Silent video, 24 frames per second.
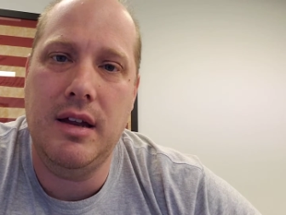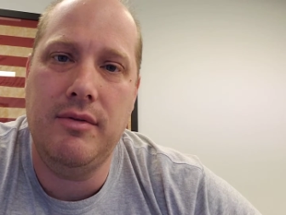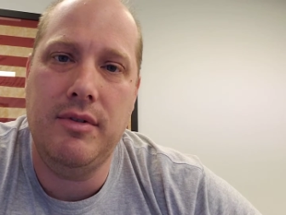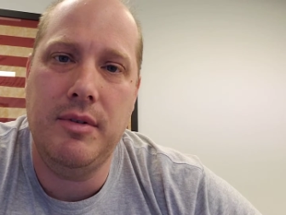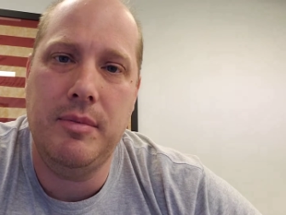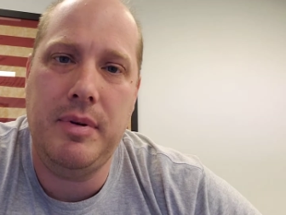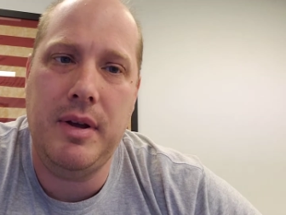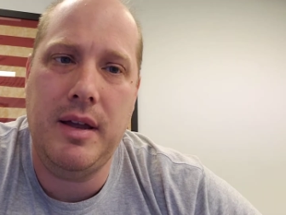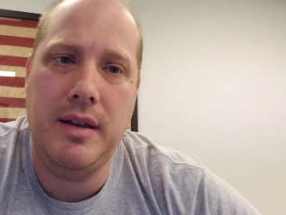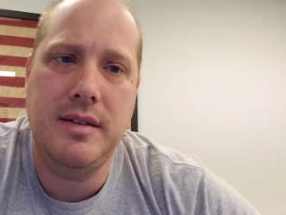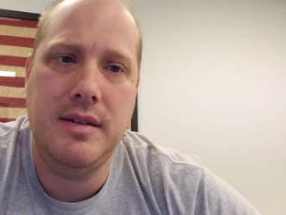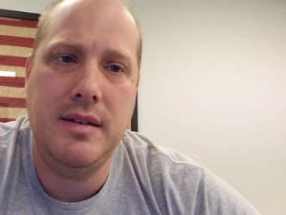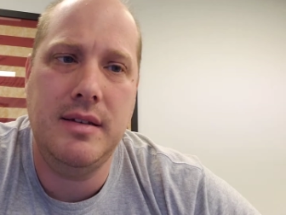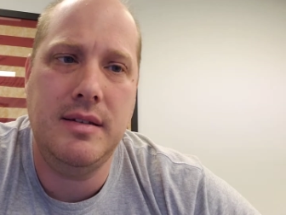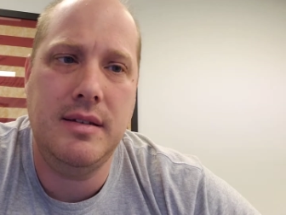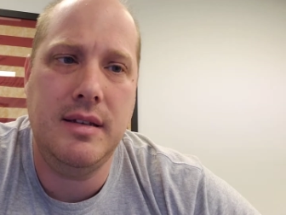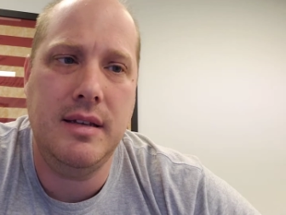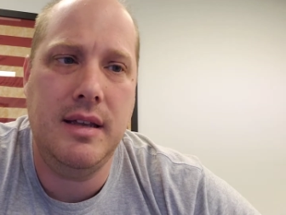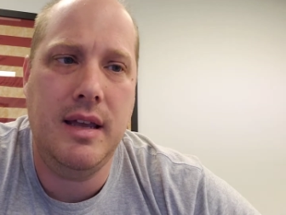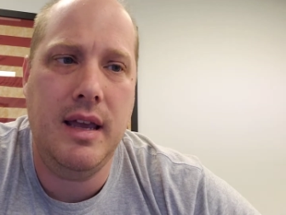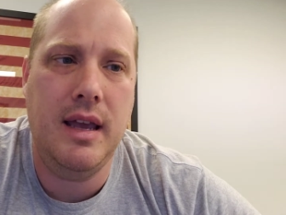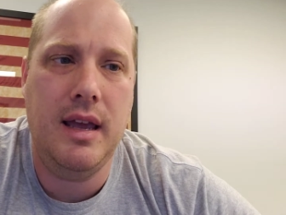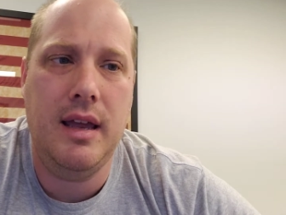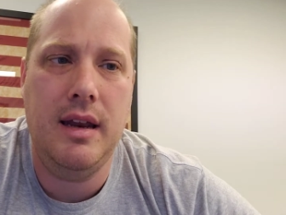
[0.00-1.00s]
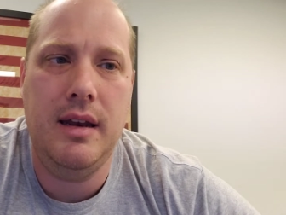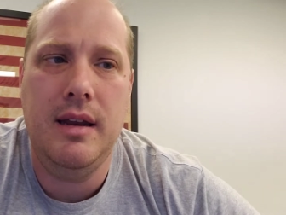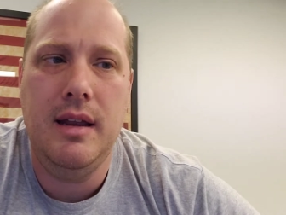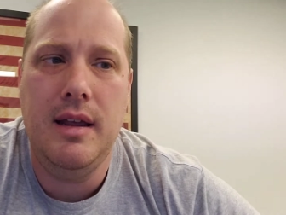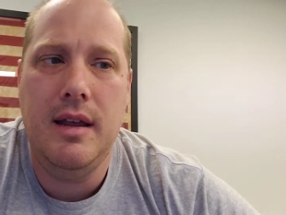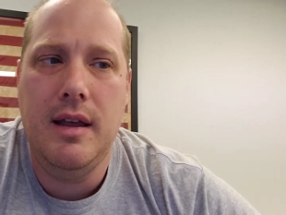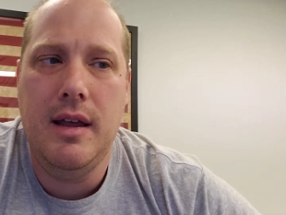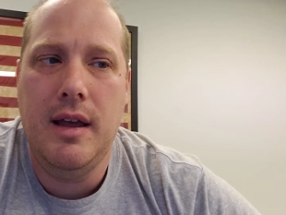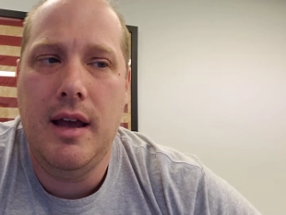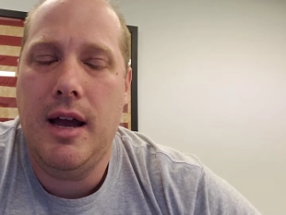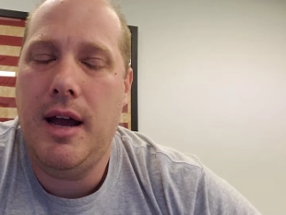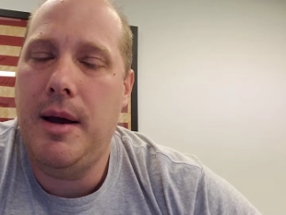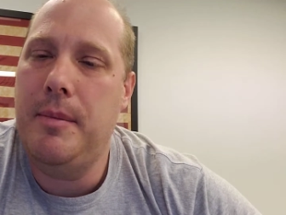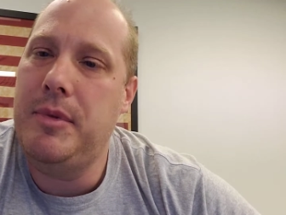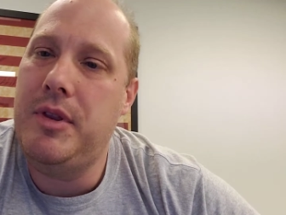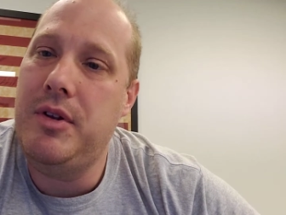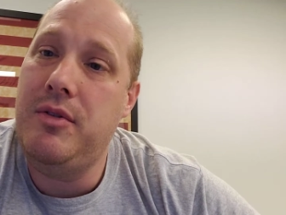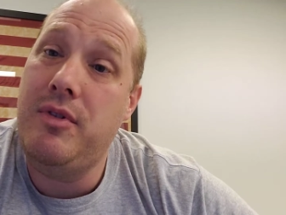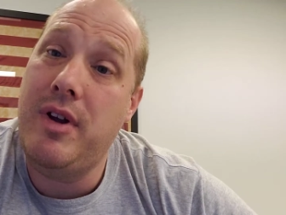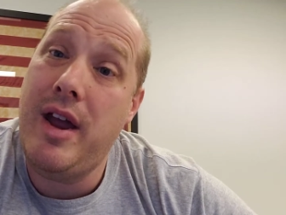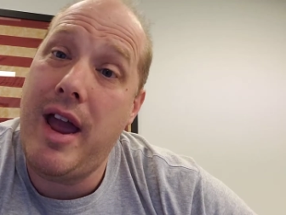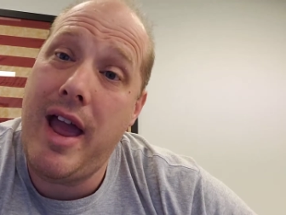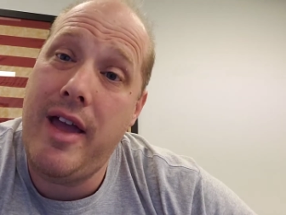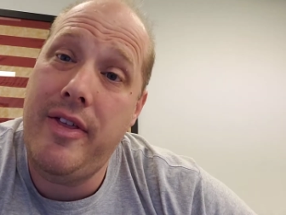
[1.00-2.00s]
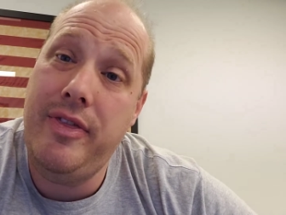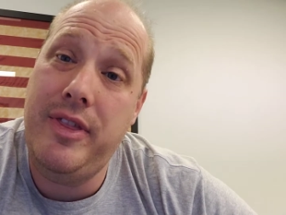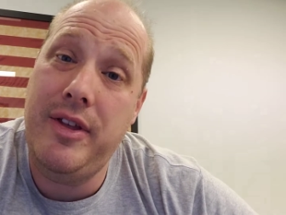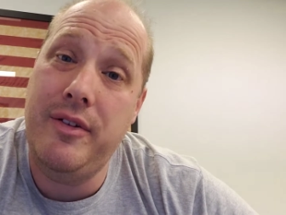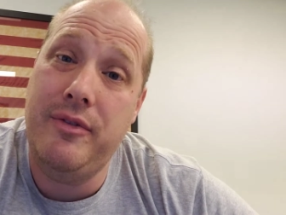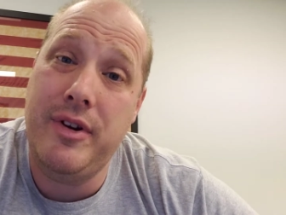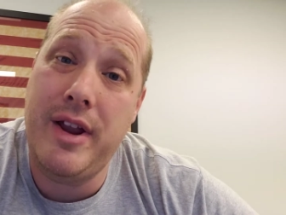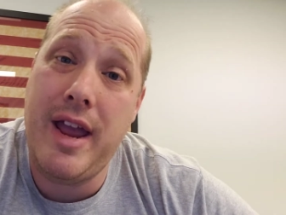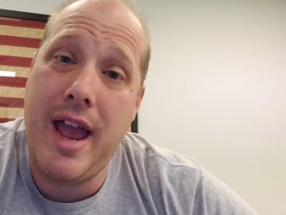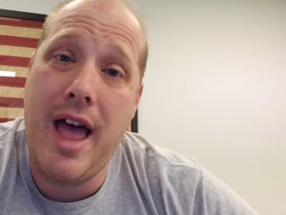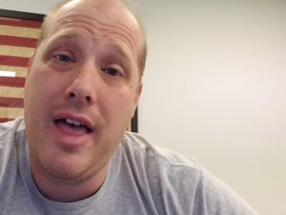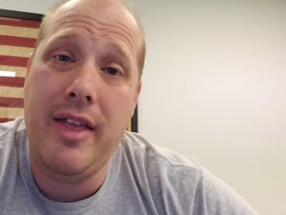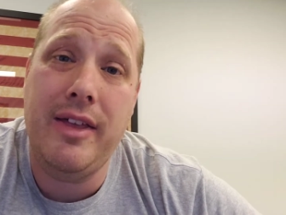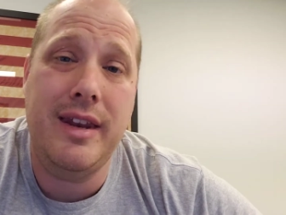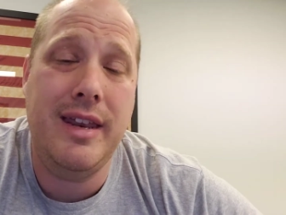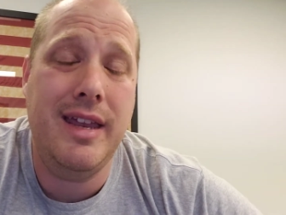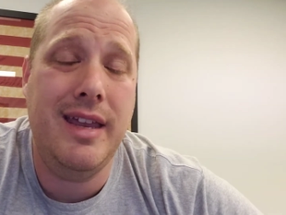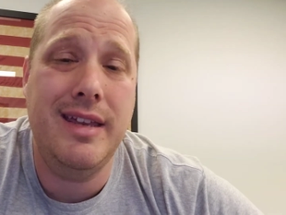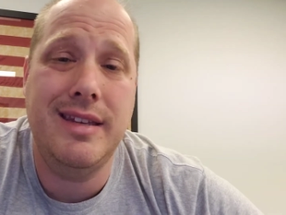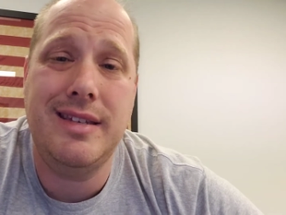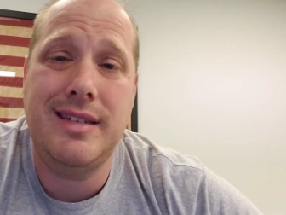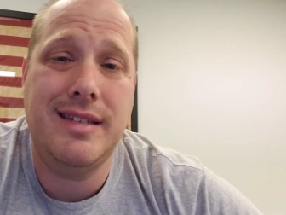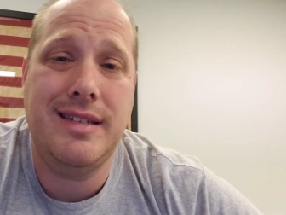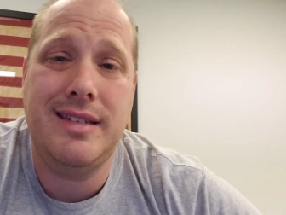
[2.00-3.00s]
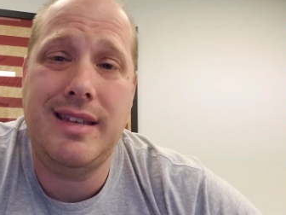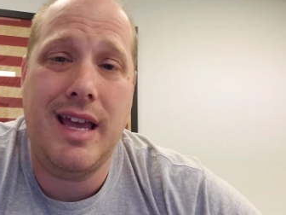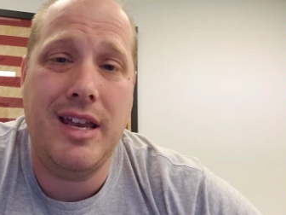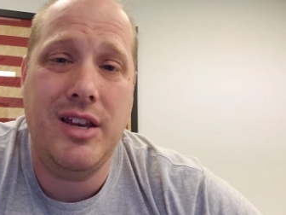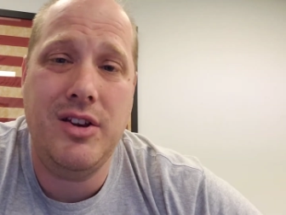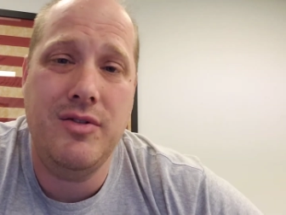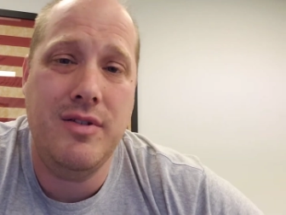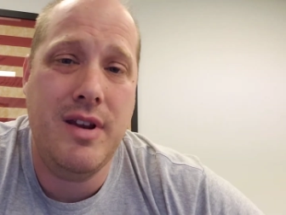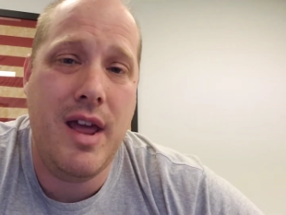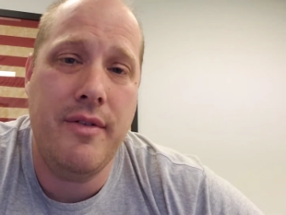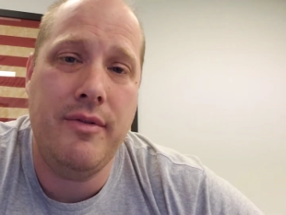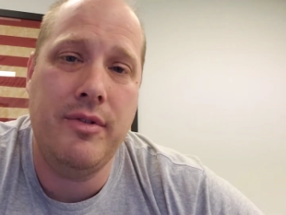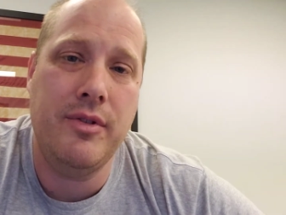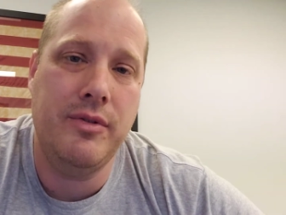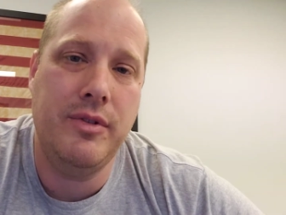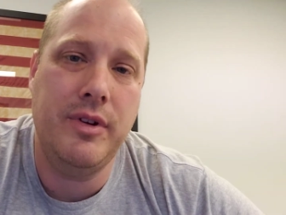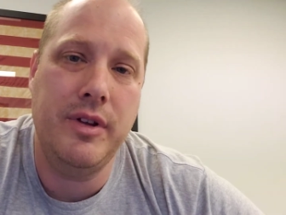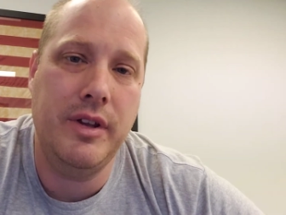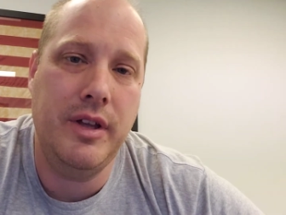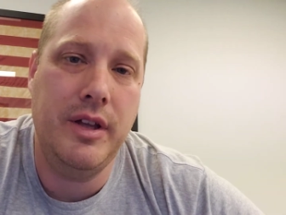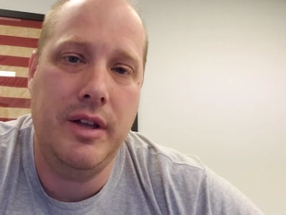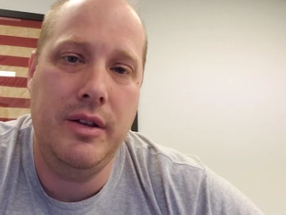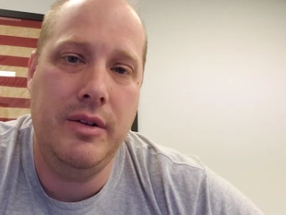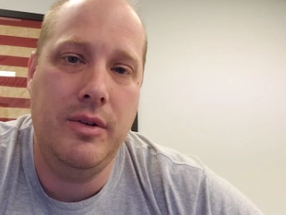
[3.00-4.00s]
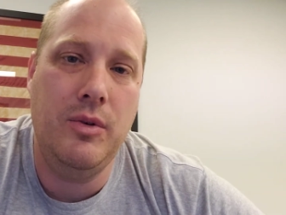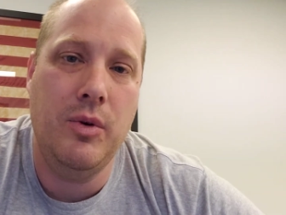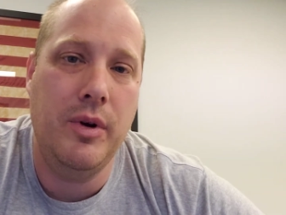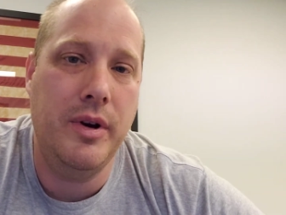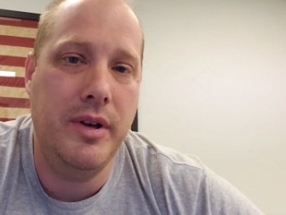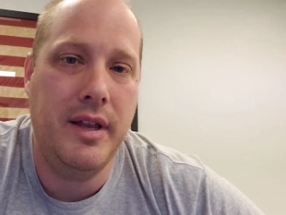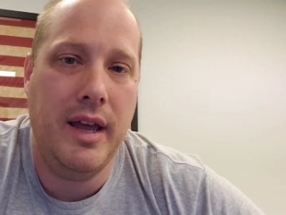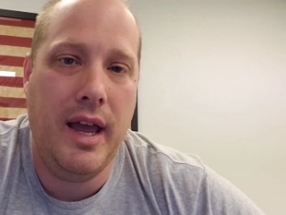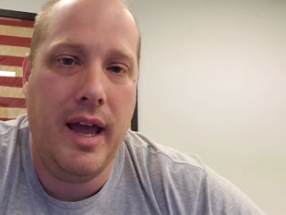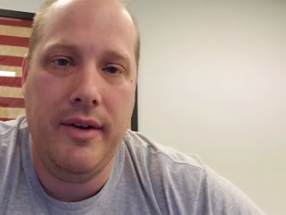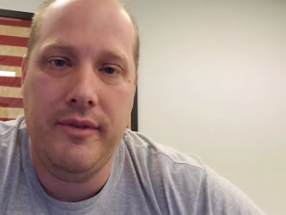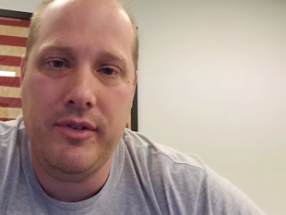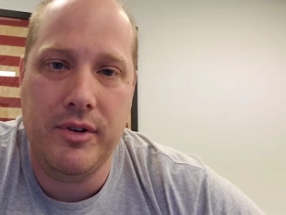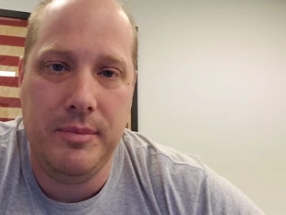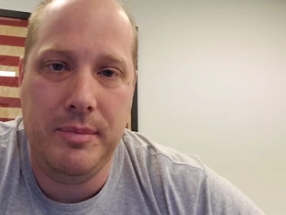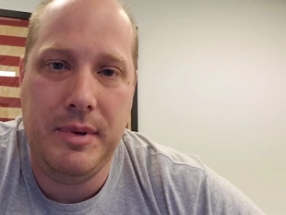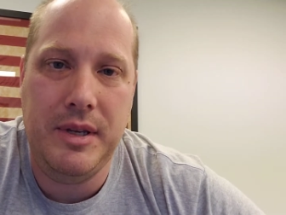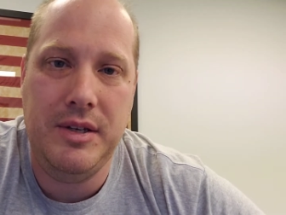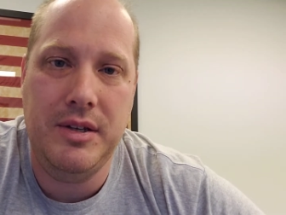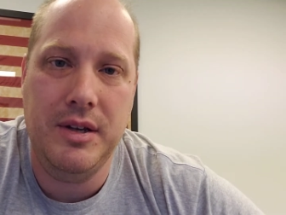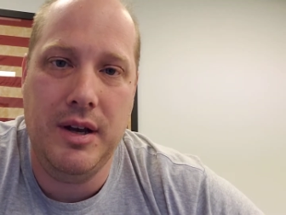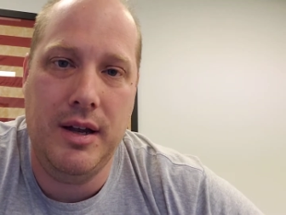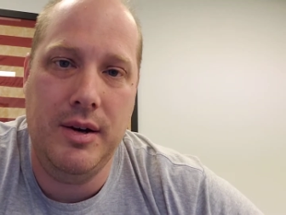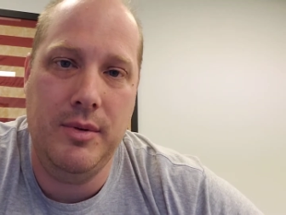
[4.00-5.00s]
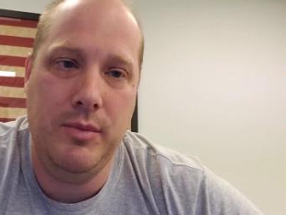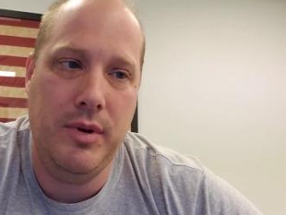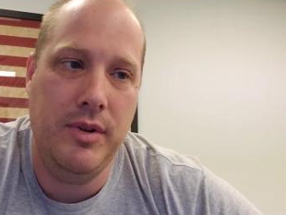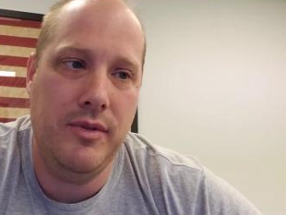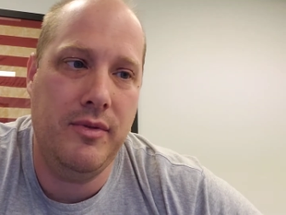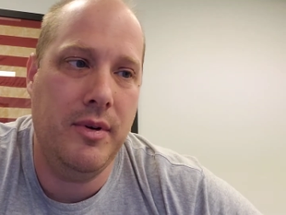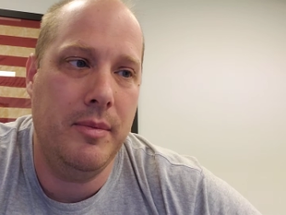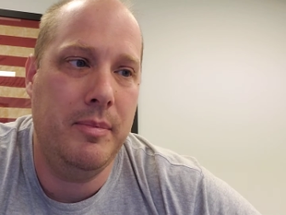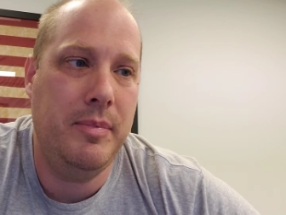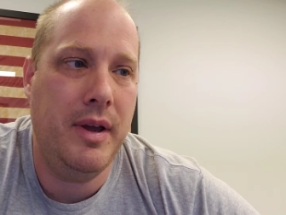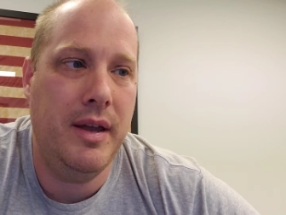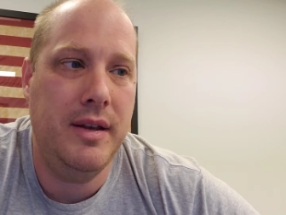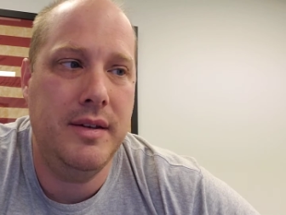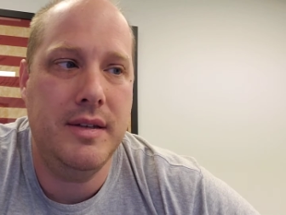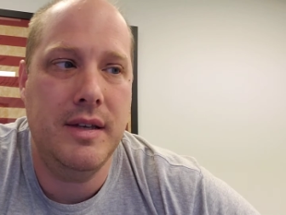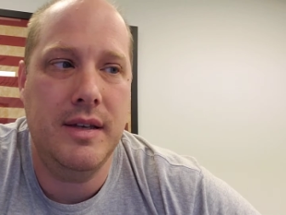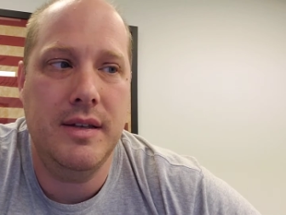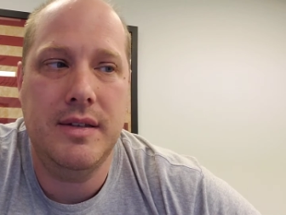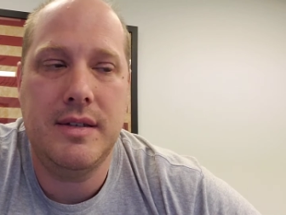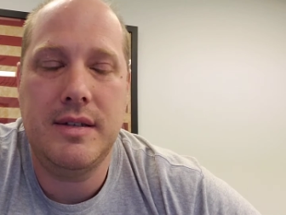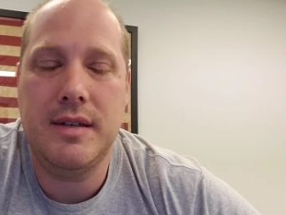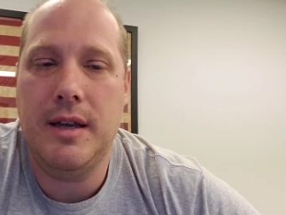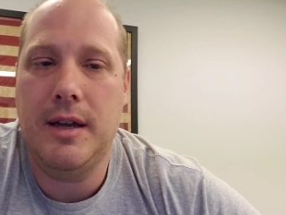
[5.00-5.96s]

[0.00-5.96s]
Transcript: of repentance again. Um, the the reality is is that you're never really going to ever be done with repentance.